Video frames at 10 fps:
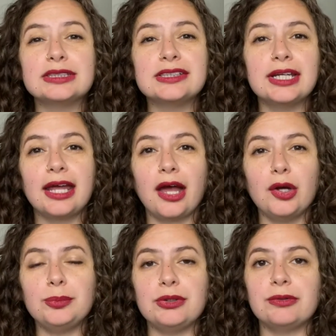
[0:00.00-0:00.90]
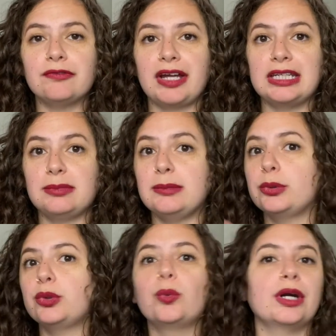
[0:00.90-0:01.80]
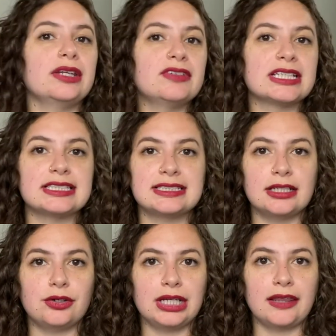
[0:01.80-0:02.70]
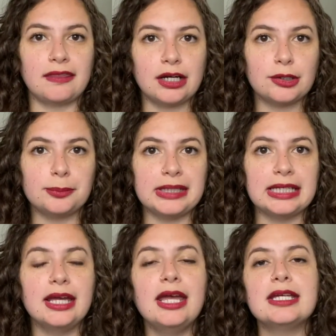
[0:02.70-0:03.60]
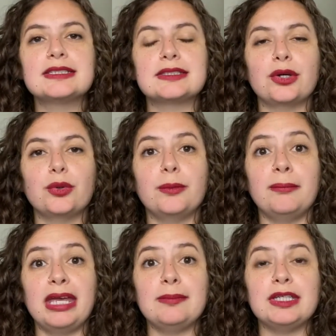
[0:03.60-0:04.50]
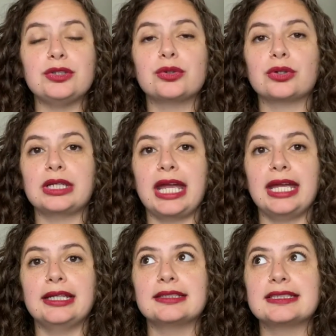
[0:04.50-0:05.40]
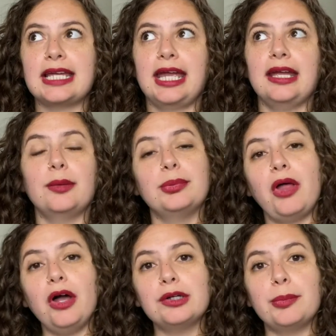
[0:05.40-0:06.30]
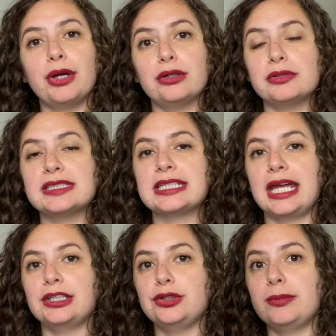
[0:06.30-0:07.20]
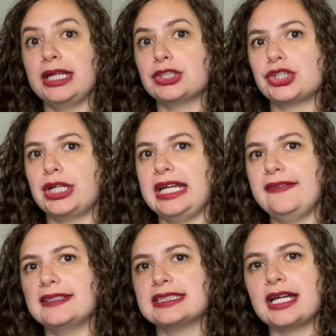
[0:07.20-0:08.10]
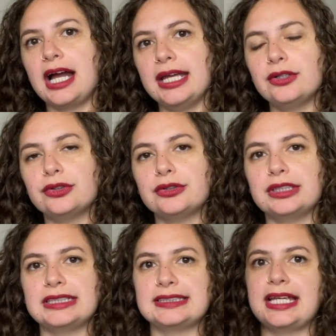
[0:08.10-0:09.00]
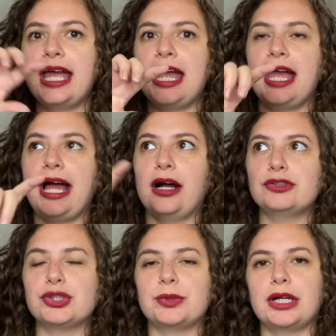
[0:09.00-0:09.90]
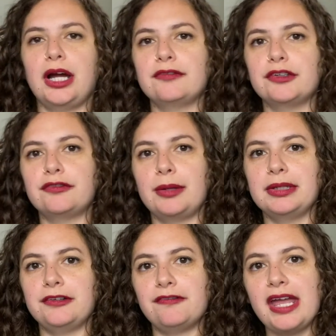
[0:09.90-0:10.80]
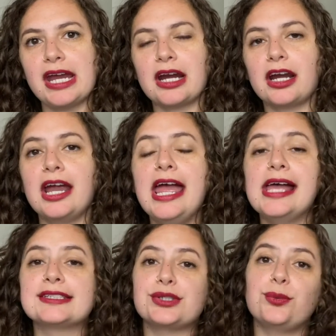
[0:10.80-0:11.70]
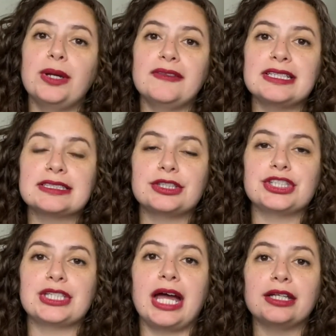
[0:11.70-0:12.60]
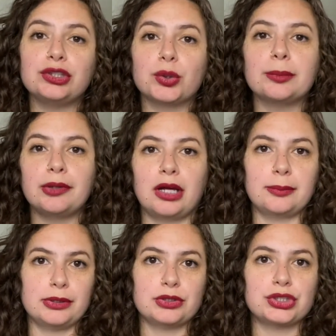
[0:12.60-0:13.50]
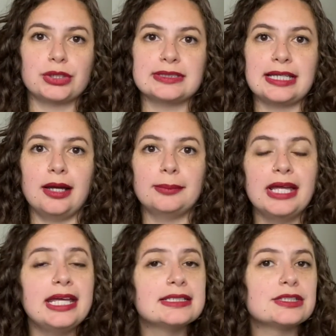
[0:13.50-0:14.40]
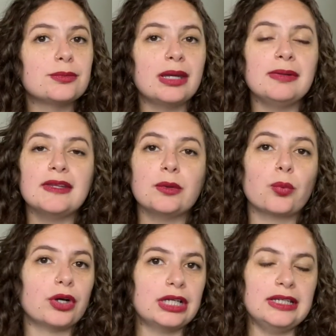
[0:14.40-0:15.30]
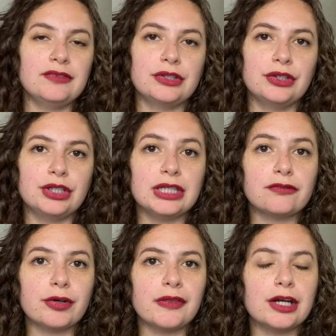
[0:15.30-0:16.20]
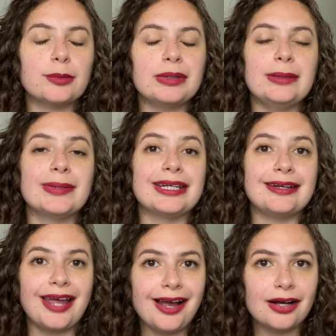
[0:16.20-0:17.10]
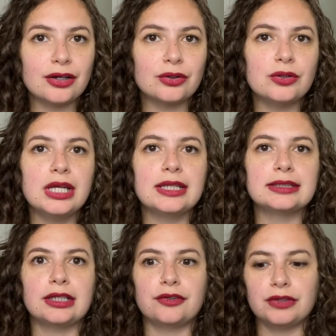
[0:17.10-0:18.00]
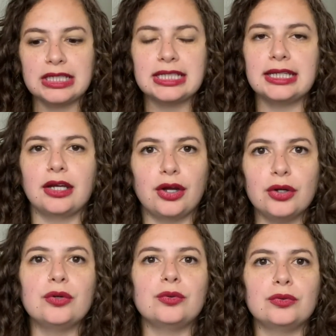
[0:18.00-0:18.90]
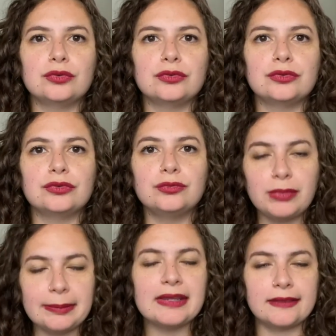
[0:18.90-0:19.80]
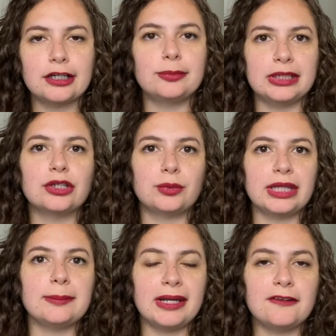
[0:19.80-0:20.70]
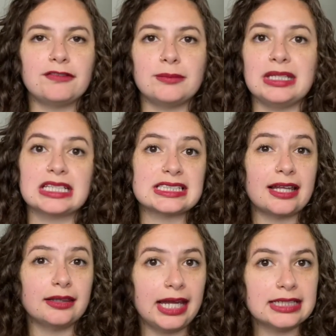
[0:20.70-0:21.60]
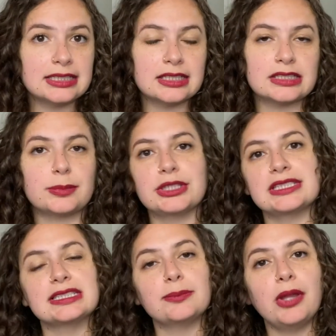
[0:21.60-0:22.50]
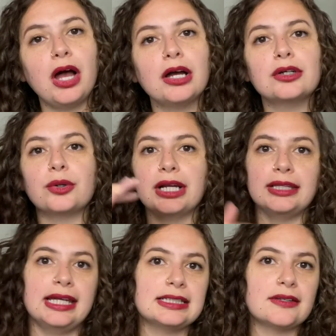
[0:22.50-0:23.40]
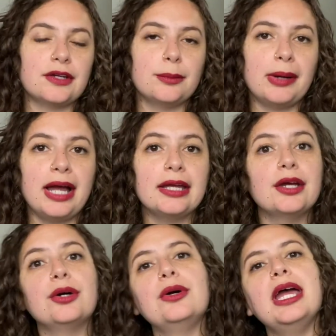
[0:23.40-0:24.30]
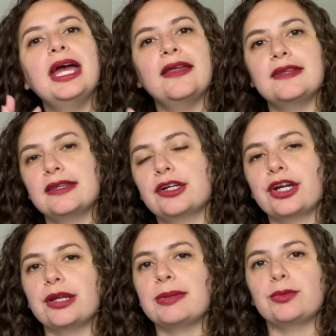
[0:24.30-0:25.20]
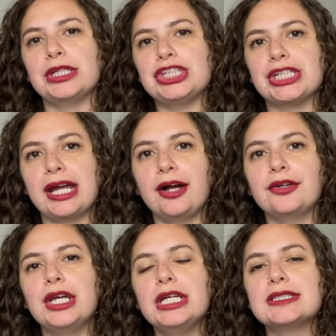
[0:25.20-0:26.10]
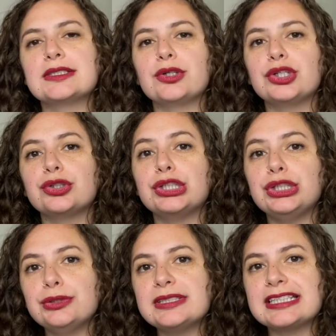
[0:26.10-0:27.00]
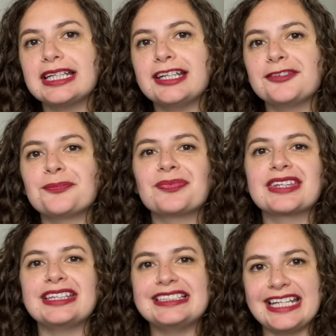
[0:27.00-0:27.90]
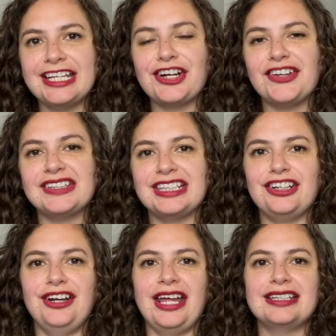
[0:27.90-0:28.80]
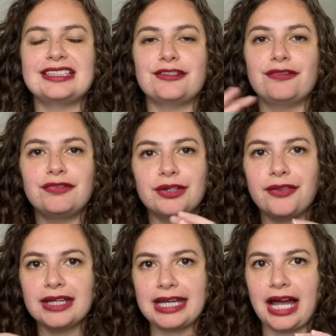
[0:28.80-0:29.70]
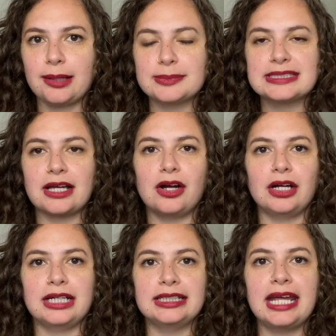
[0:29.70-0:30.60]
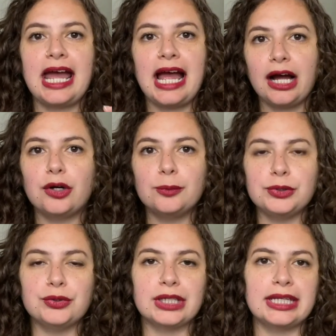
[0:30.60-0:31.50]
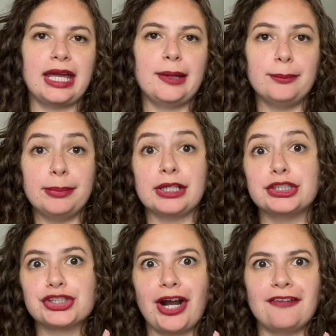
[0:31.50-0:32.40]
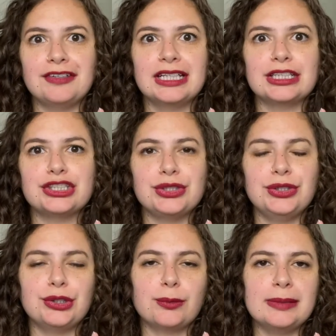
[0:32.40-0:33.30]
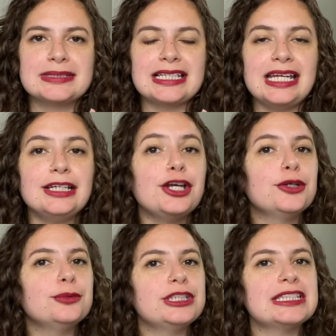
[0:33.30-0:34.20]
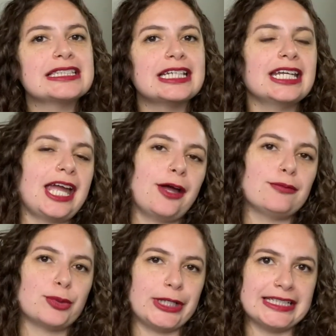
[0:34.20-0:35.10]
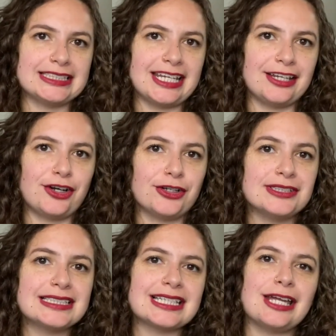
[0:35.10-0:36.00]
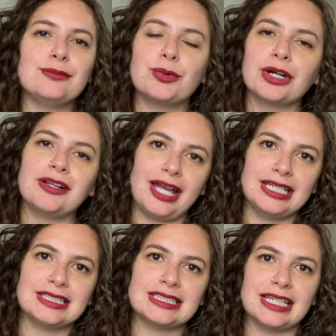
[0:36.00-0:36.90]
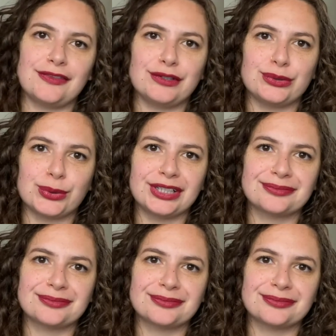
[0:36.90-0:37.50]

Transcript: going to help you in finding people who weren't even considering therapy. So maybe you create, say, a blog post and you make sure in the title it's how to recover from an affair. So when they search that, your blog post shows up. So maybe they weren't even looking for therapy, but now they're thinking, oh, maybe therapy could really benefit me because I liked this person's blog or I liked their bio, and then they're going to be reaching out. So you're using the data on the internet to fill the gaps on how you can get better traffic to your website, which is going to get more intake calls and more clients in the door.